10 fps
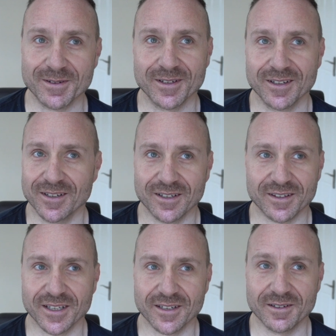I
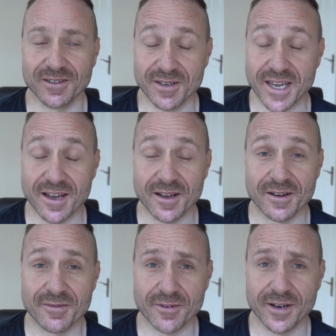think you get a
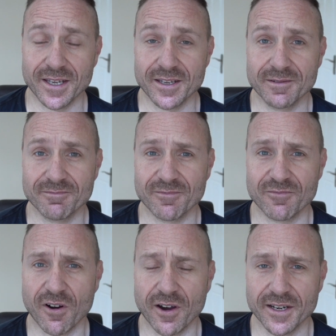free
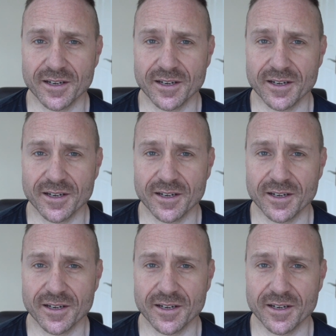ride,